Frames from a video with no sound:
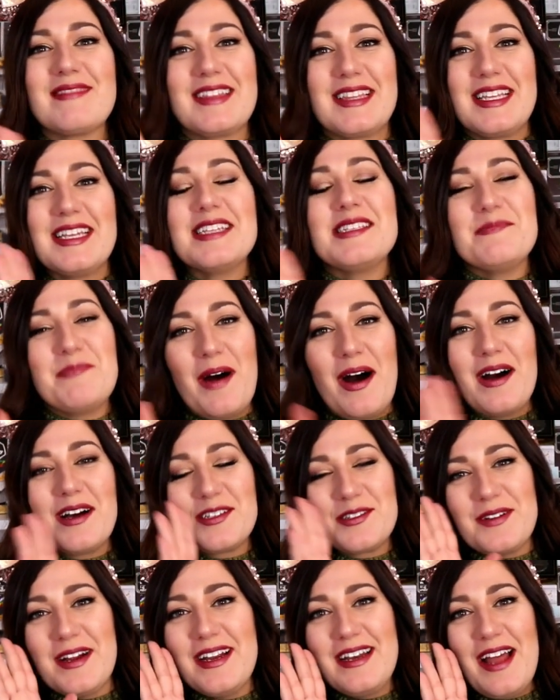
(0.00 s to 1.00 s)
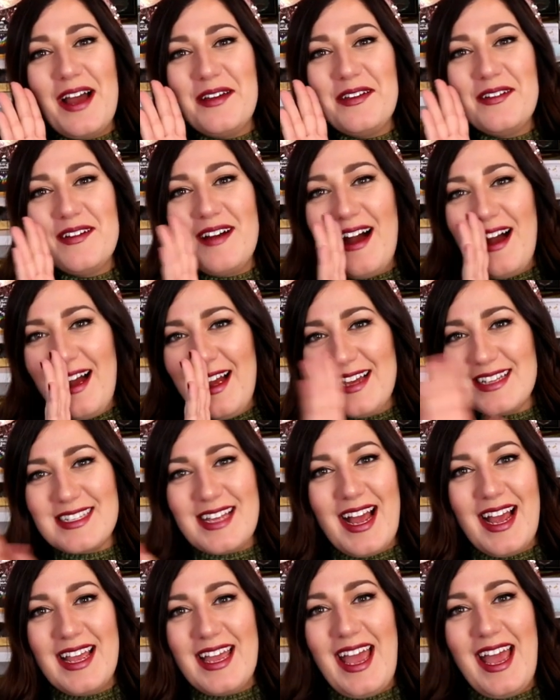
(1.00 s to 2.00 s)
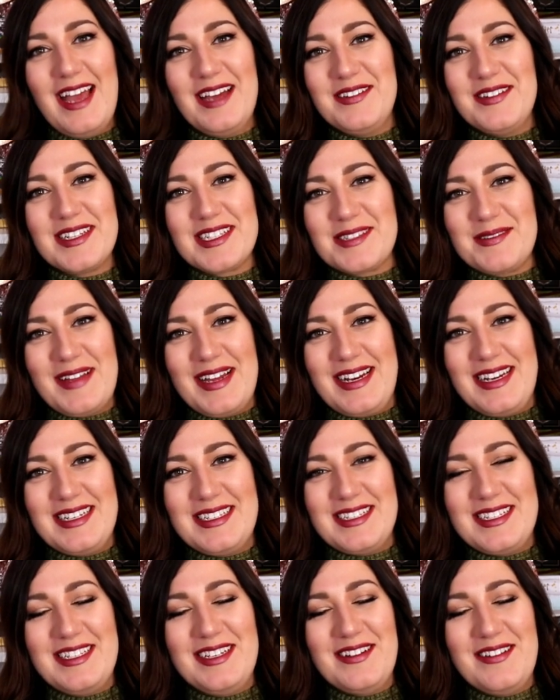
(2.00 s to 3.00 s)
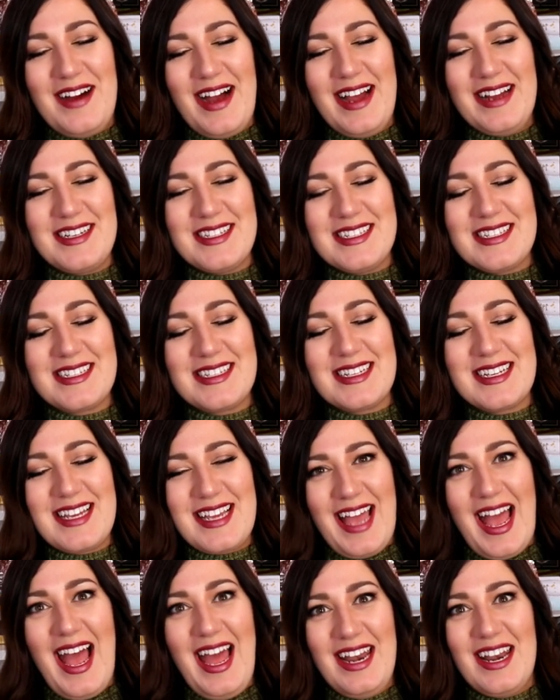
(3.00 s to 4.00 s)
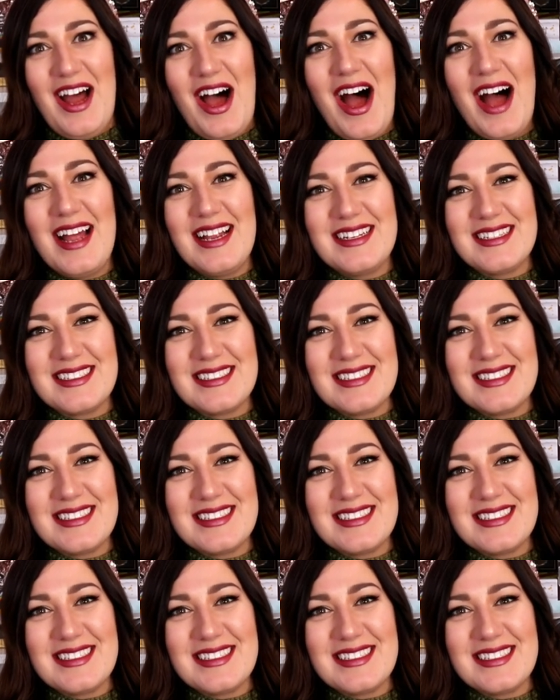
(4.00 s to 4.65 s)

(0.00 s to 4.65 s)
this box right now, you guys, I can't explain it to you. I just cannot.